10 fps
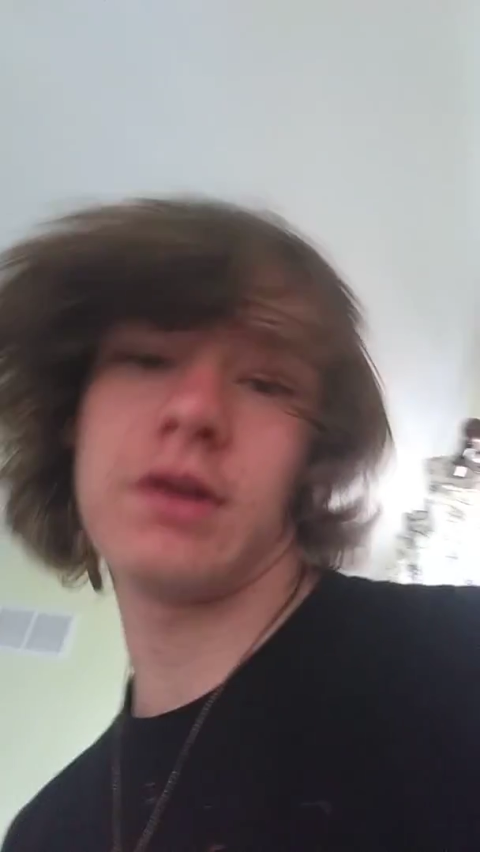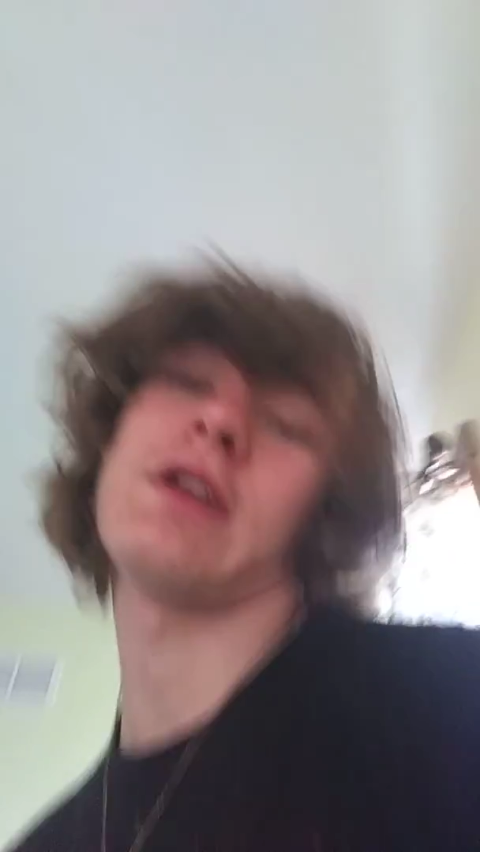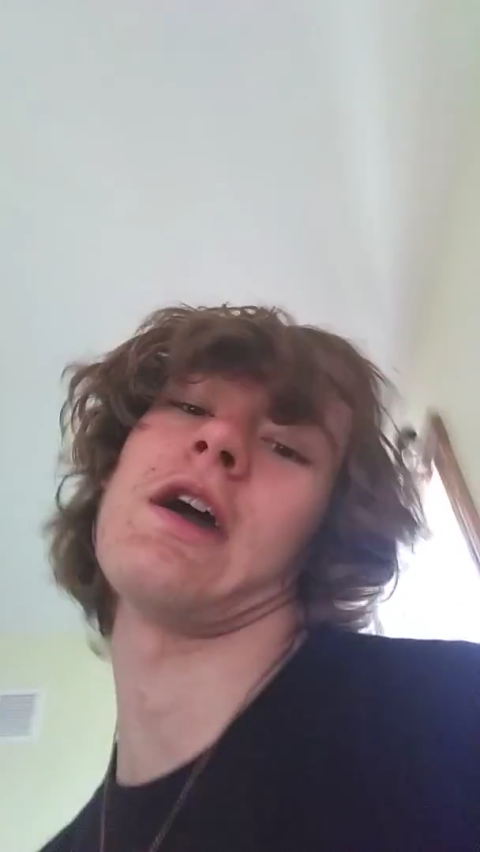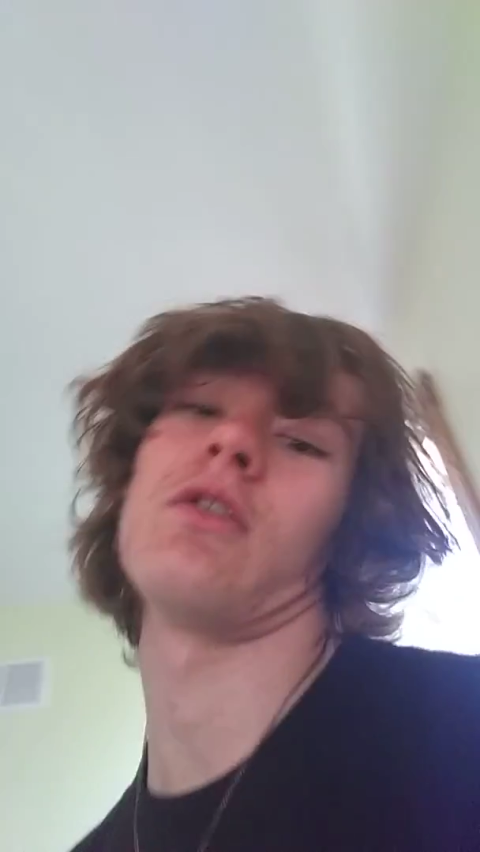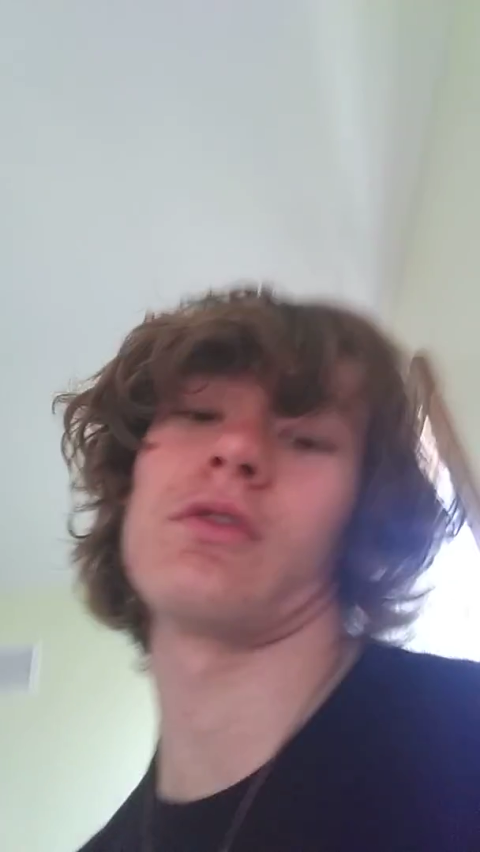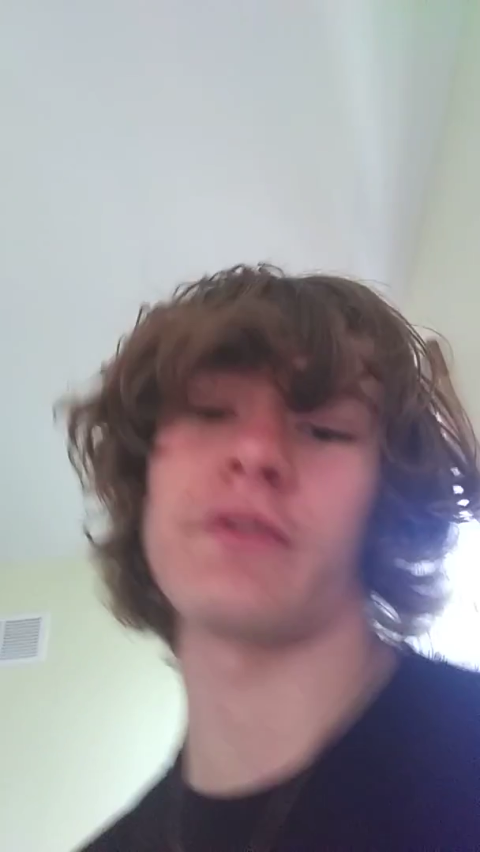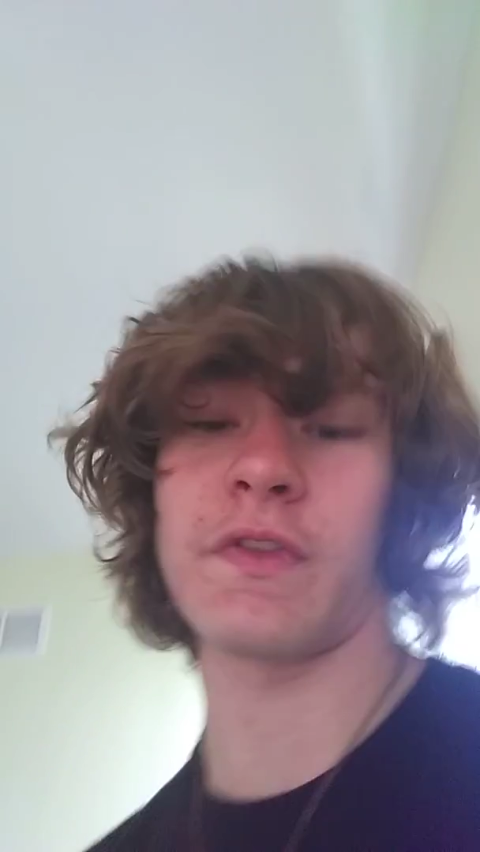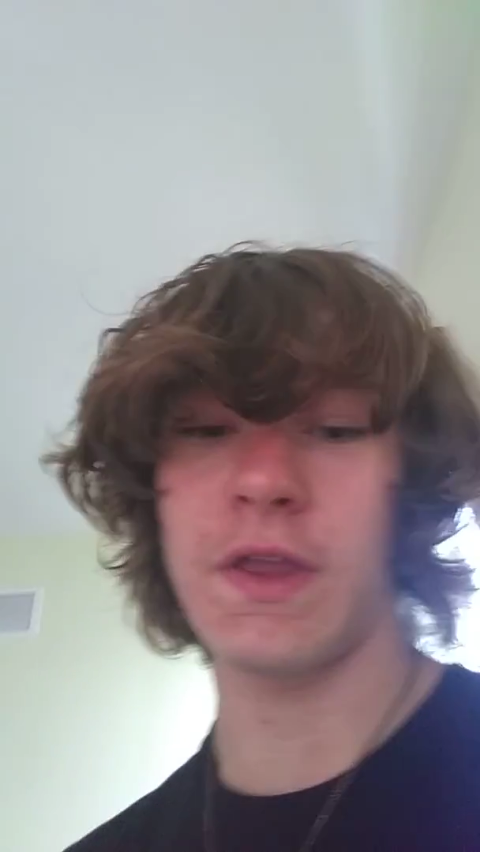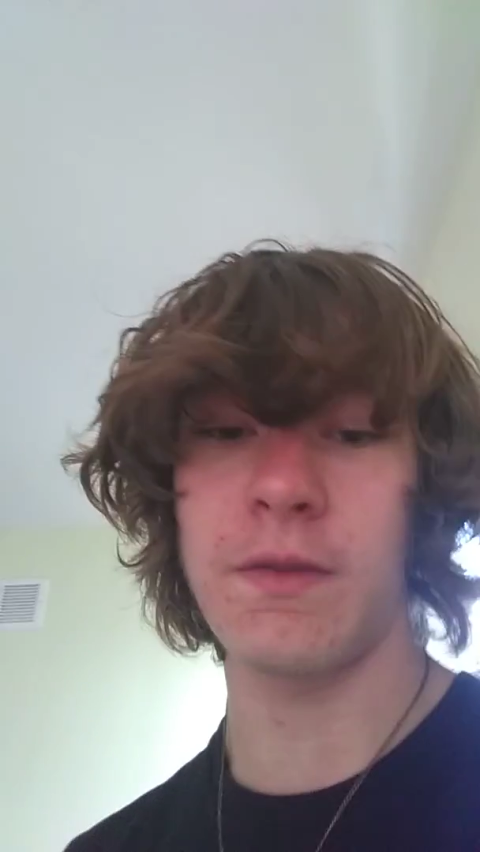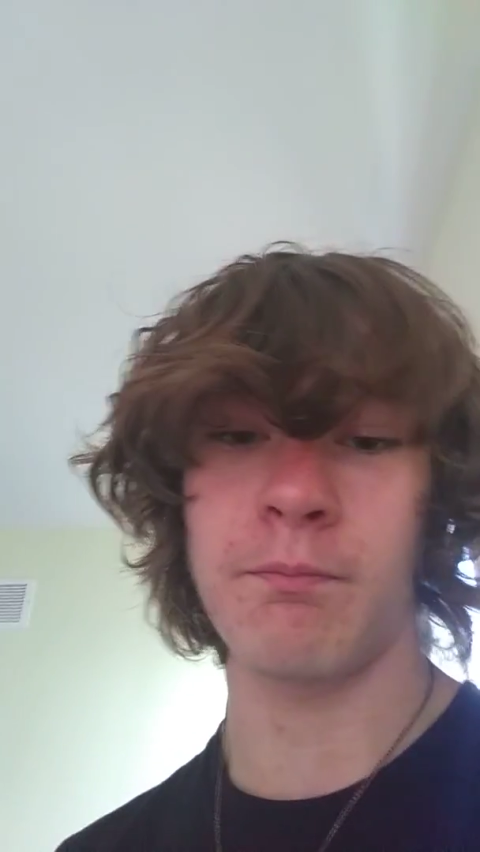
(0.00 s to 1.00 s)
Now,
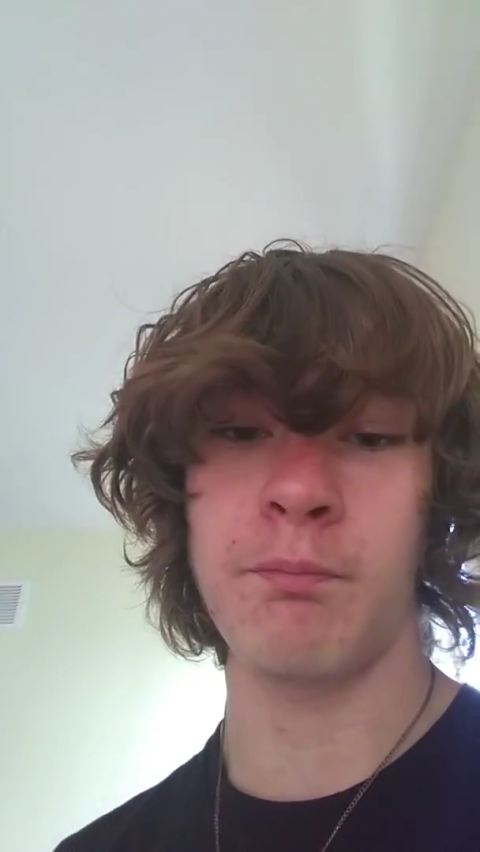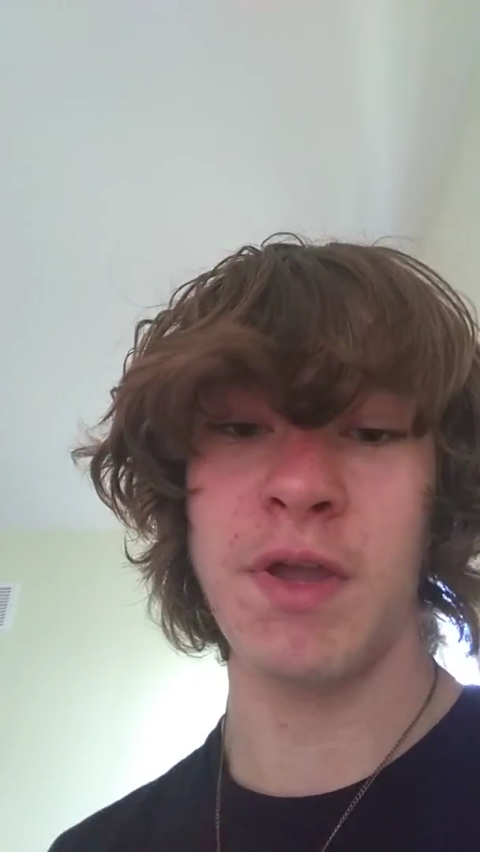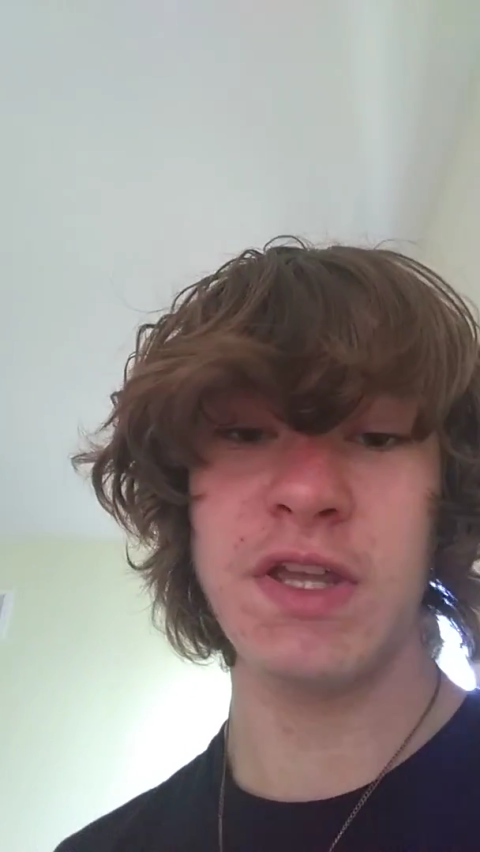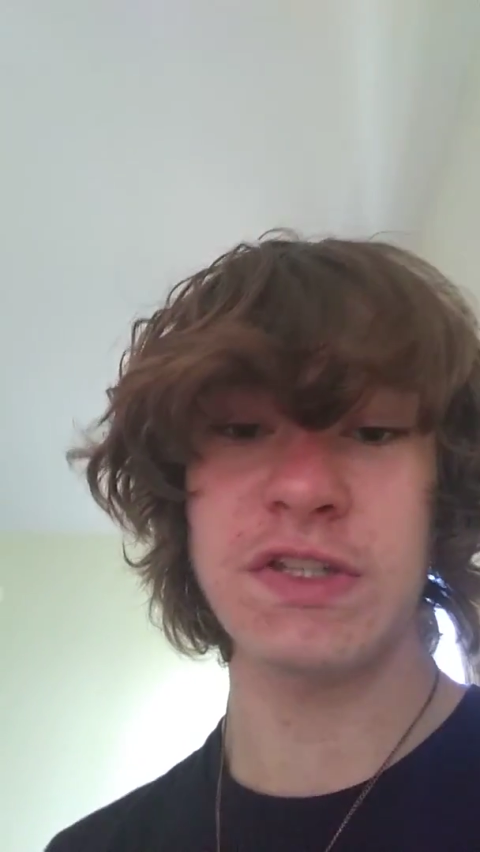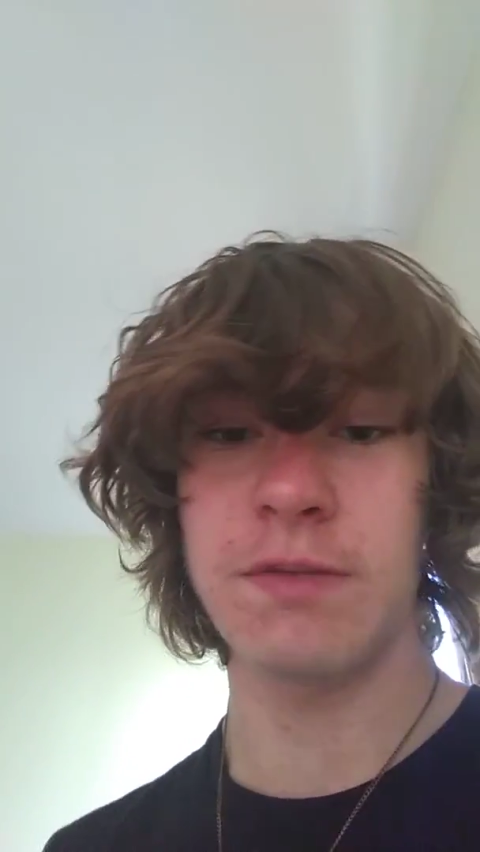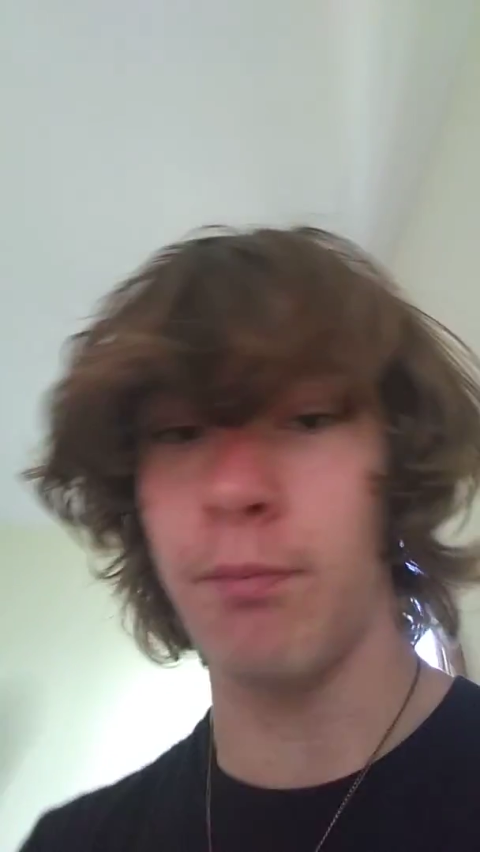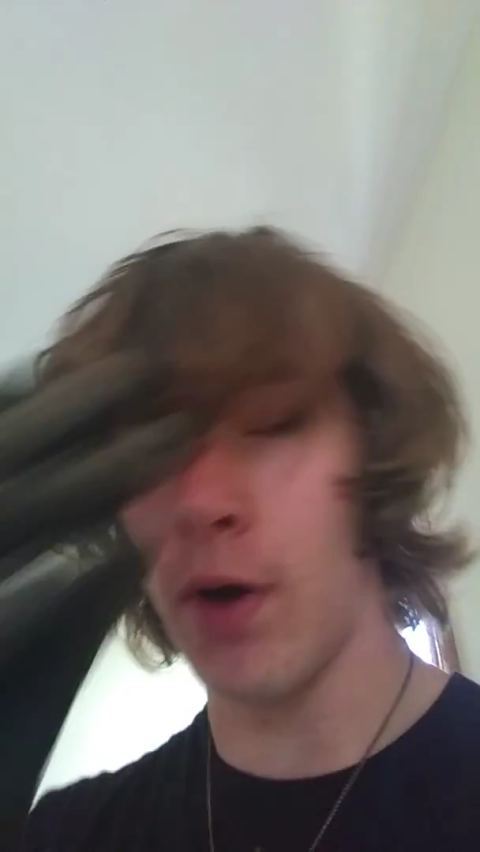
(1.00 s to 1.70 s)
the biggest